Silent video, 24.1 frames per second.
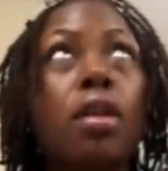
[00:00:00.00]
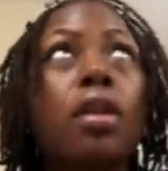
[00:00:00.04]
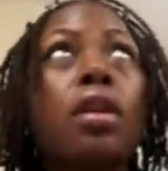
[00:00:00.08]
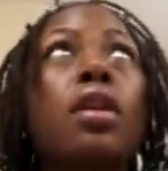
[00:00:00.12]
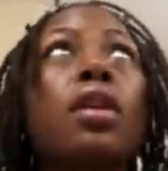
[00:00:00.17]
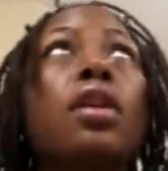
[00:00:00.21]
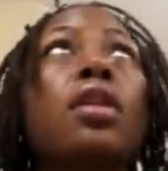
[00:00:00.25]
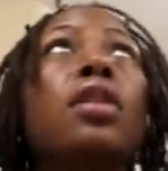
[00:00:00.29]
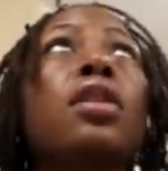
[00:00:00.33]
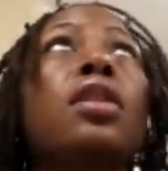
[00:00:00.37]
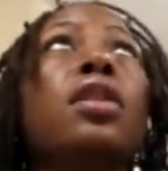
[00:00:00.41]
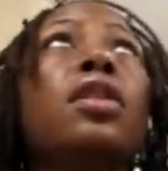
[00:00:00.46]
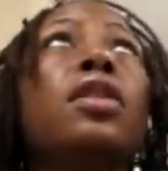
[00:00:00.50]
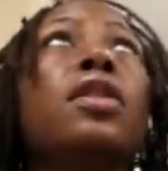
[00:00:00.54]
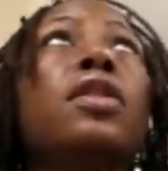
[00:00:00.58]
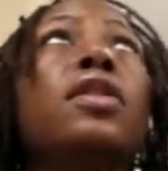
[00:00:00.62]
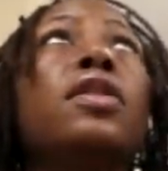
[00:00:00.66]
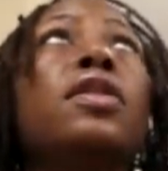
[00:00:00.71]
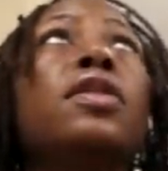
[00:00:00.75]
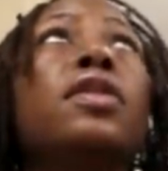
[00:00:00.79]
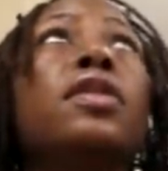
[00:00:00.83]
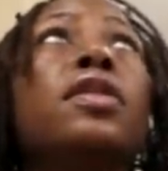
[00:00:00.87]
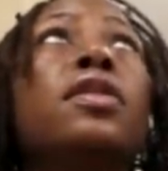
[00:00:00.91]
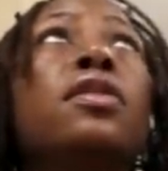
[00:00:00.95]
It
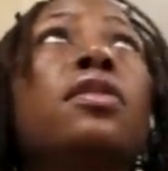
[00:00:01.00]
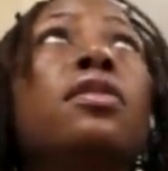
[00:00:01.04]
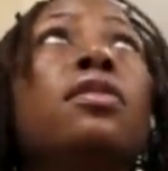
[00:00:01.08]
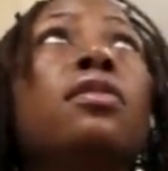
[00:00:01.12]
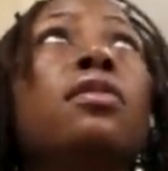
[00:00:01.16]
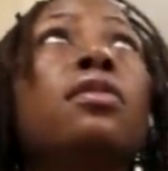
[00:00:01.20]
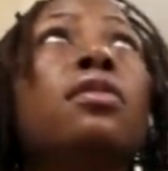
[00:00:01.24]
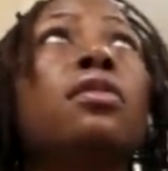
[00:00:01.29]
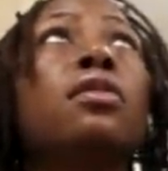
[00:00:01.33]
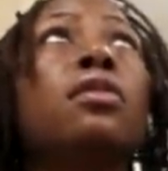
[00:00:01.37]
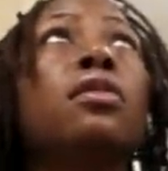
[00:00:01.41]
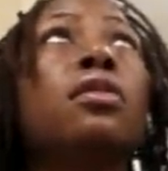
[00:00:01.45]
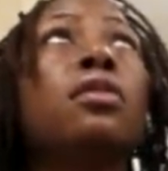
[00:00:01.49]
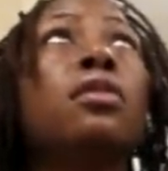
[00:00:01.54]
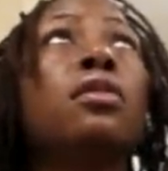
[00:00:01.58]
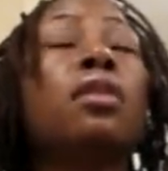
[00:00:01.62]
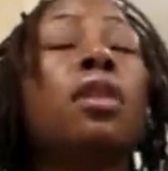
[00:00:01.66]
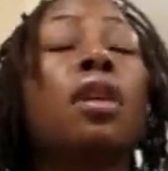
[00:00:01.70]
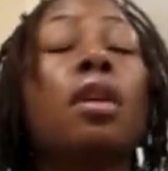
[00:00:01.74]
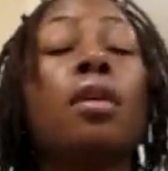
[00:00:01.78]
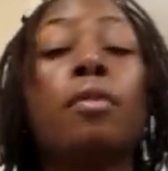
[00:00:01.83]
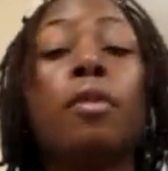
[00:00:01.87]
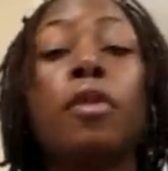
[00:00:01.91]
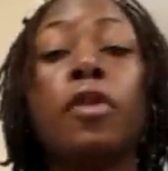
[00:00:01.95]
is,
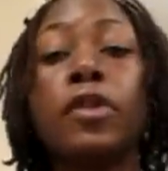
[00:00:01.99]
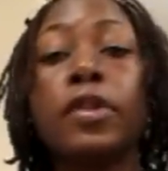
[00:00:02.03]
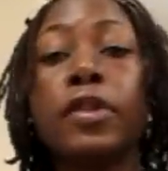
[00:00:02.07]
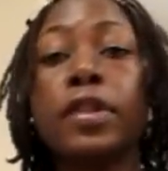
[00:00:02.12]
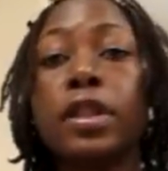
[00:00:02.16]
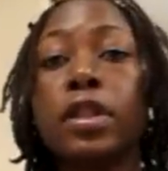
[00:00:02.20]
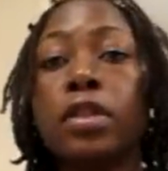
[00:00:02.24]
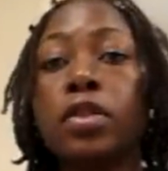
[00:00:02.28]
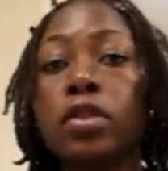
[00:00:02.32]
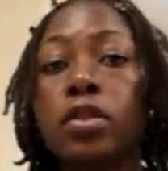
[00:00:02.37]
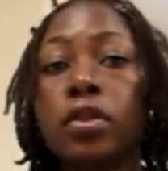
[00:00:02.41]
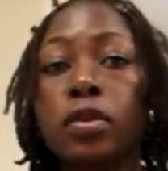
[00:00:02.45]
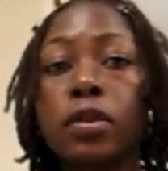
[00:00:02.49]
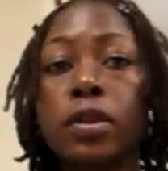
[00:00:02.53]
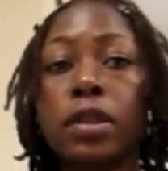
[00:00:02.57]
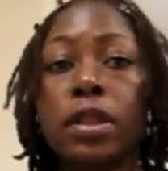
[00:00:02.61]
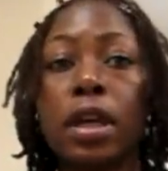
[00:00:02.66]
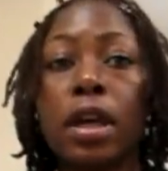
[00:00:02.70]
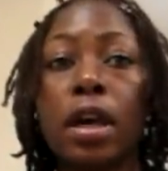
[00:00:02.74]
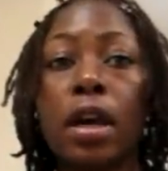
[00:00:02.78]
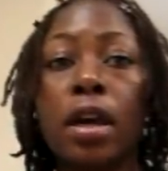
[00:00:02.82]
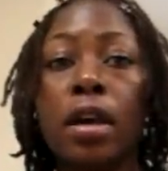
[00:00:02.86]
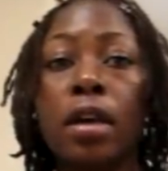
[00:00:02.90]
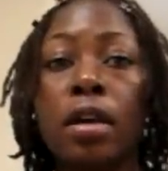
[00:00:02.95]
I'm on Central
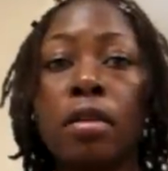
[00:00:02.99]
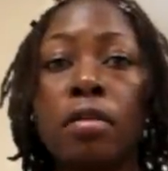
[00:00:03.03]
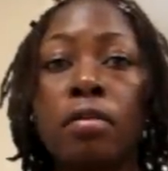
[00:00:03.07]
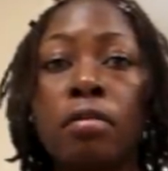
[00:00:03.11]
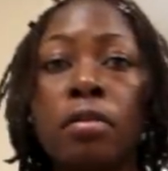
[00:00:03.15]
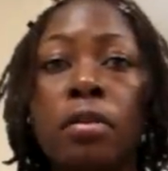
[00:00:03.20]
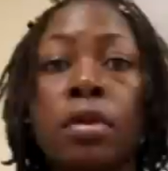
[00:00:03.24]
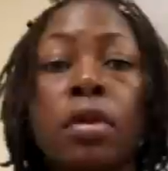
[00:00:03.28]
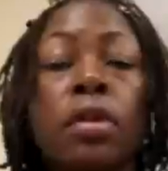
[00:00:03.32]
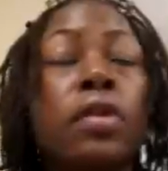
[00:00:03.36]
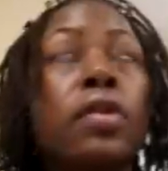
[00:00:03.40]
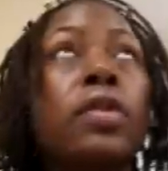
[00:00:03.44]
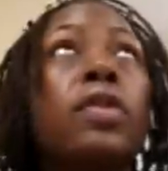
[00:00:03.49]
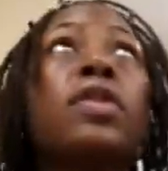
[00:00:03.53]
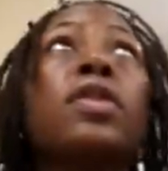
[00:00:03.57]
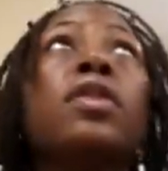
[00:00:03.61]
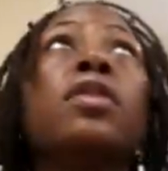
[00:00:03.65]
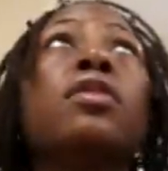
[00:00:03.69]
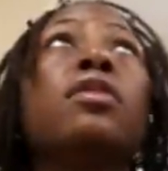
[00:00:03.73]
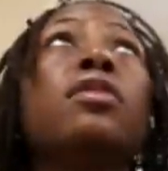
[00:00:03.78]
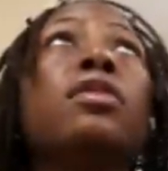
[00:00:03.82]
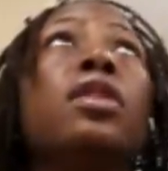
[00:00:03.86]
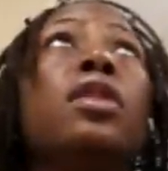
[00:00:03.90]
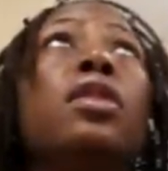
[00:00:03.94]
Time,
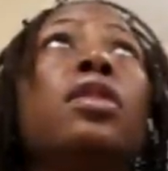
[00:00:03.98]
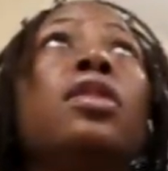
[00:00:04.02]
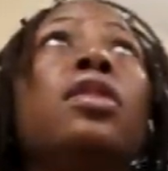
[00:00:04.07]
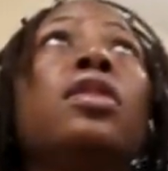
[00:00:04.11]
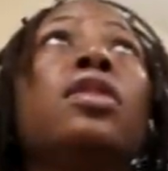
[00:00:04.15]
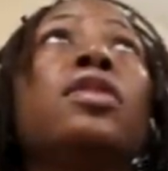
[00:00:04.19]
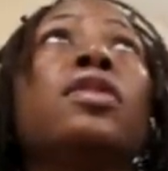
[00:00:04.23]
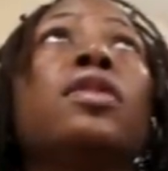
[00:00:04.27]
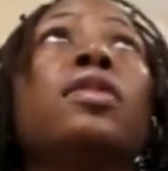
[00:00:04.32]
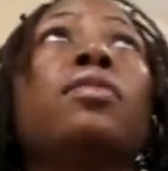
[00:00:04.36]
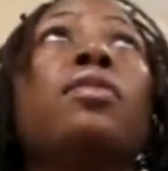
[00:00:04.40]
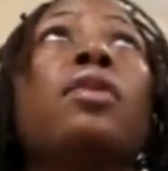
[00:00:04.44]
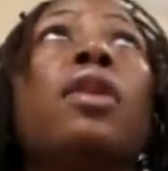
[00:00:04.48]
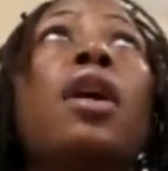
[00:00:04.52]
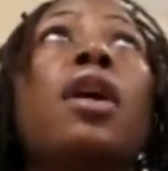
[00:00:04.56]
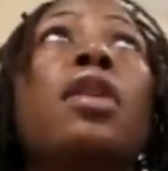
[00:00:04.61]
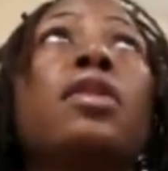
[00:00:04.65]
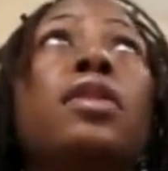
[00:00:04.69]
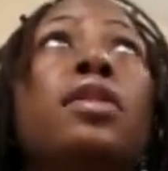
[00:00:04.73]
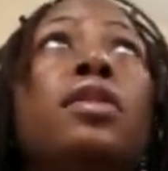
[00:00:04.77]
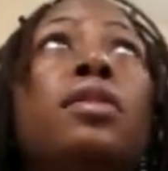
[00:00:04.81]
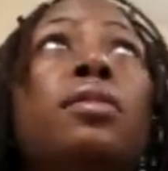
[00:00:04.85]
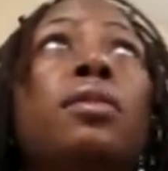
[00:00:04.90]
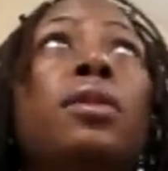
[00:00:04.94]
so it is
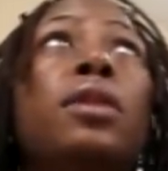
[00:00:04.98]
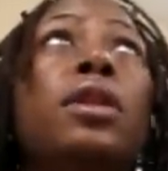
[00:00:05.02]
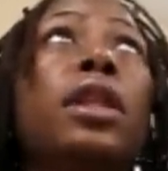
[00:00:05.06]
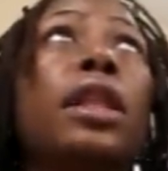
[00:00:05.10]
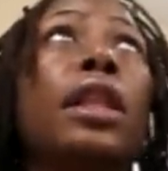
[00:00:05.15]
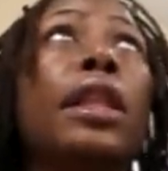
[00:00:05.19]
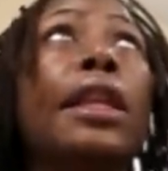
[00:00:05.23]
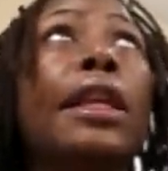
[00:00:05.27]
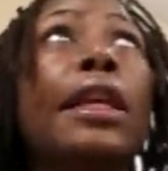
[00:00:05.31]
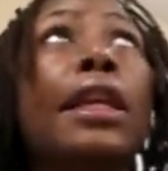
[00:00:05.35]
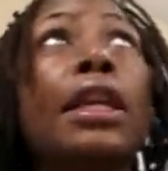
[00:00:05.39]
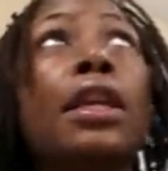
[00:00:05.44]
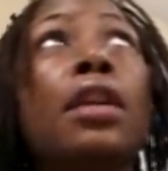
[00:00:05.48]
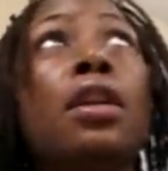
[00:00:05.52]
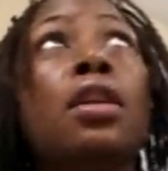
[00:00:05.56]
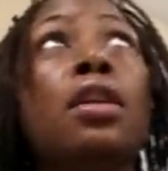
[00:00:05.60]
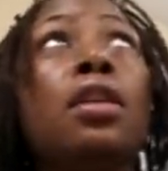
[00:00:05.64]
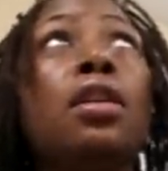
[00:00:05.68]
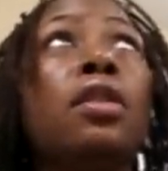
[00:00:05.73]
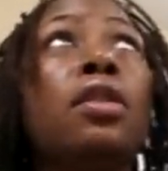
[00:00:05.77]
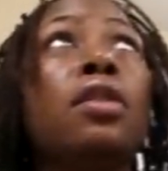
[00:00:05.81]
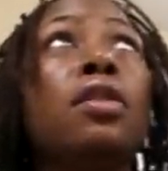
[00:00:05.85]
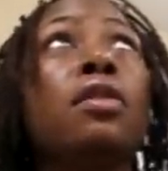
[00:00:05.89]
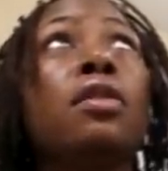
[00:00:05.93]

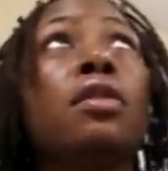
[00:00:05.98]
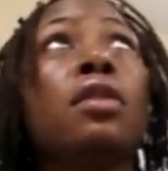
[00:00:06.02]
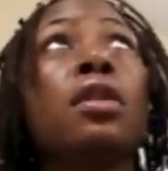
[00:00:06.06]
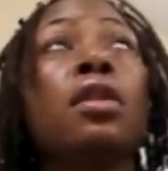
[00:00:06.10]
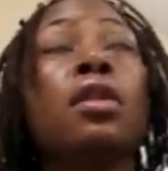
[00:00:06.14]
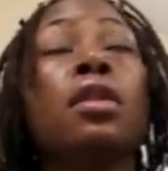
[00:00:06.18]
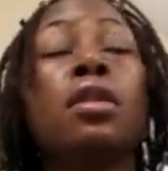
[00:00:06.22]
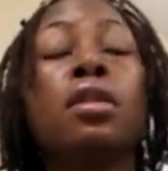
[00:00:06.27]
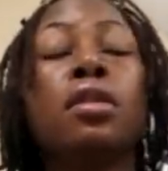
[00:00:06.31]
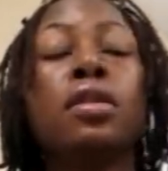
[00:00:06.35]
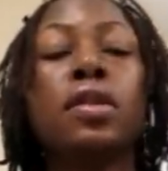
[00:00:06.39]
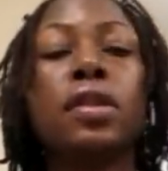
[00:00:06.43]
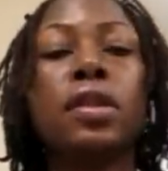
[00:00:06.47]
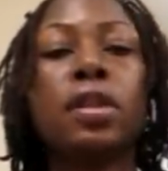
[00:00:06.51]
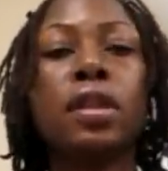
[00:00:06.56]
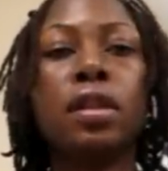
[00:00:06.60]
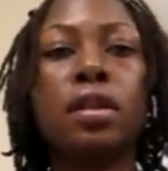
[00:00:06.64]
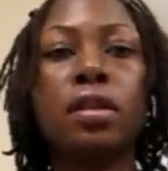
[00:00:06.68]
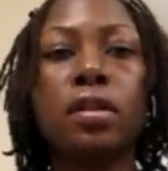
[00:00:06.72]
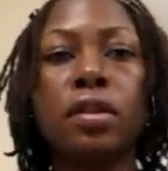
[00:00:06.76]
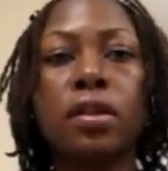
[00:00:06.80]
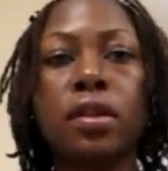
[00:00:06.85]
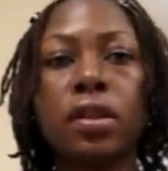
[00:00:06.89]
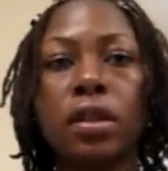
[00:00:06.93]
approximately
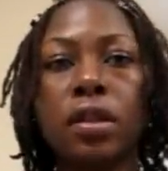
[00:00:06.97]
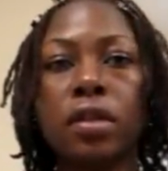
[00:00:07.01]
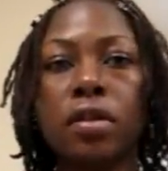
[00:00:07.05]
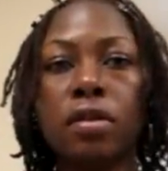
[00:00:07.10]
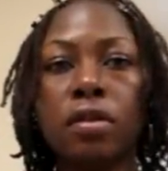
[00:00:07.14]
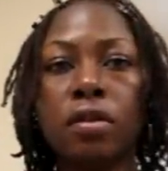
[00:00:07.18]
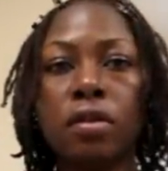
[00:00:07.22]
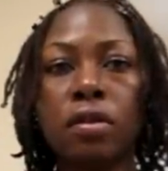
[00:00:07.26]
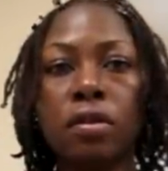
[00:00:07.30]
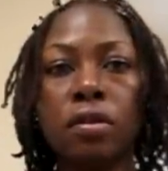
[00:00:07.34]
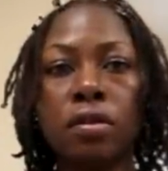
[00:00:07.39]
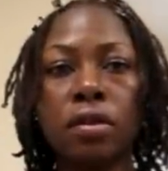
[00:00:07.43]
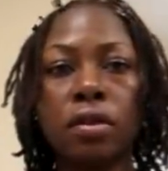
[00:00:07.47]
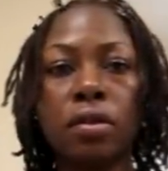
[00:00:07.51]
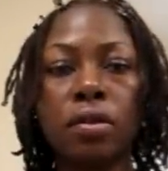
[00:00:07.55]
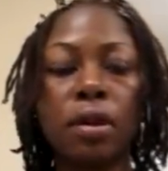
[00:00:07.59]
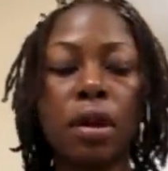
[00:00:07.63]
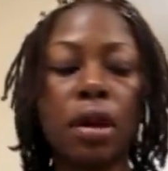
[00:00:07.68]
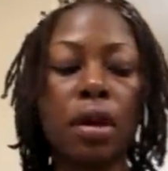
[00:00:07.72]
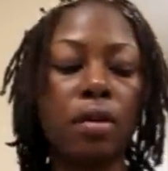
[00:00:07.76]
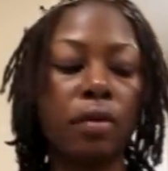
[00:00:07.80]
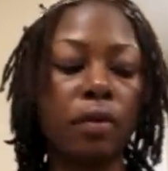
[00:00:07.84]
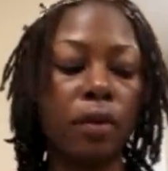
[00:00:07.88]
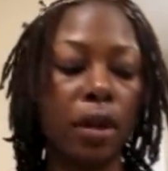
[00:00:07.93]
10 till
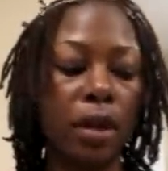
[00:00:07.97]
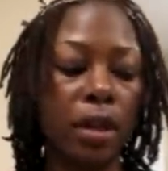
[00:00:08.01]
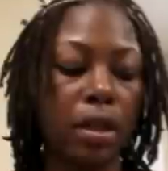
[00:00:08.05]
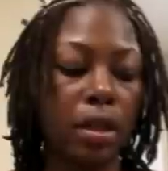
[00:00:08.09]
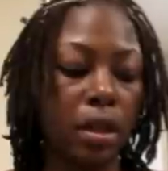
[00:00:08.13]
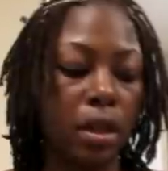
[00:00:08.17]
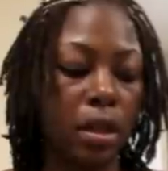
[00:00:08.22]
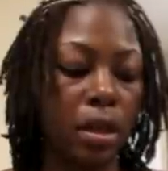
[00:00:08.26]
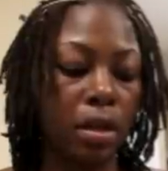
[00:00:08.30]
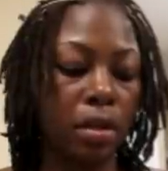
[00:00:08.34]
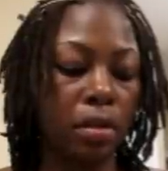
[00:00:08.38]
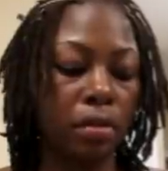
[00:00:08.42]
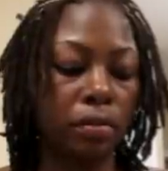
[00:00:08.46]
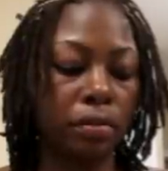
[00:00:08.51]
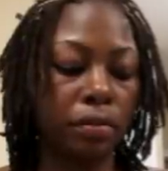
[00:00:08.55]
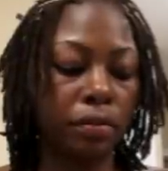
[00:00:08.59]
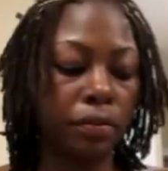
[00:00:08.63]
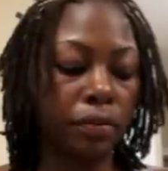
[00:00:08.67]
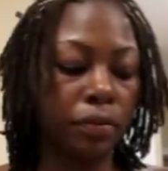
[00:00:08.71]
12 right now.